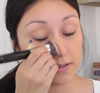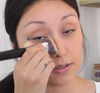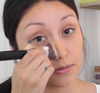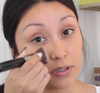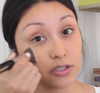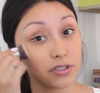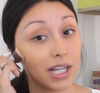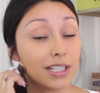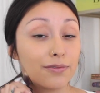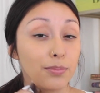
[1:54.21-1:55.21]
So I'll just
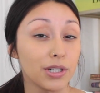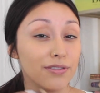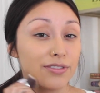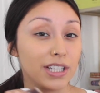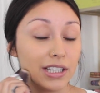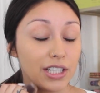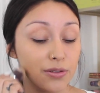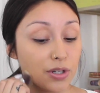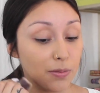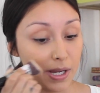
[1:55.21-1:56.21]
kind of briefly let
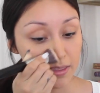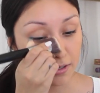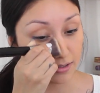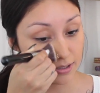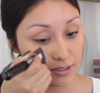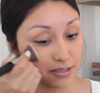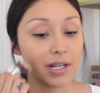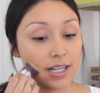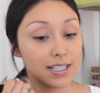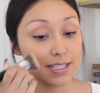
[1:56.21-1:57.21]
you know my thoughts on it,
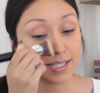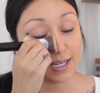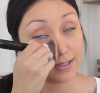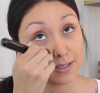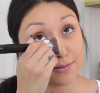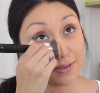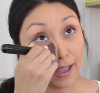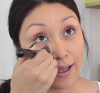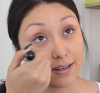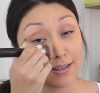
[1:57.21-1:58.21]
but I can tell you
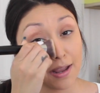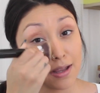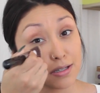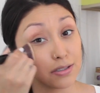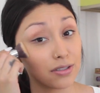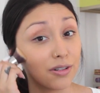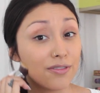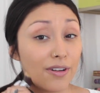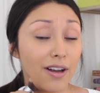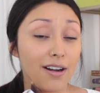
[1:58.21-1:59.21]
that so
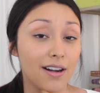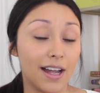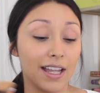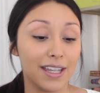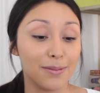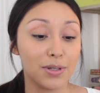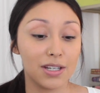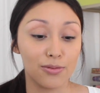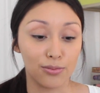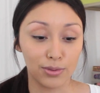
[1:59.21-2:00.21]
far I am
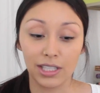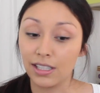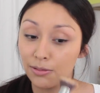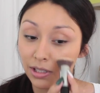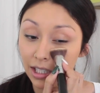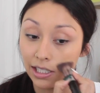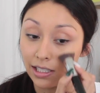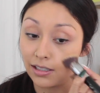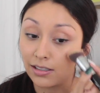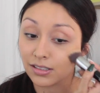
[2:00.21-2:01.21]
really
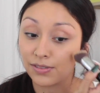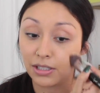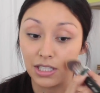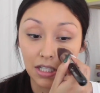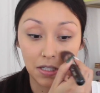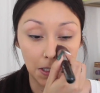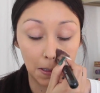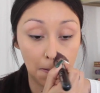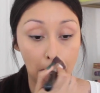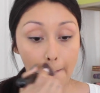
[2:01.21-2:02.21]
liking this
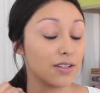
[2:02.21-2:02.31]
foundation.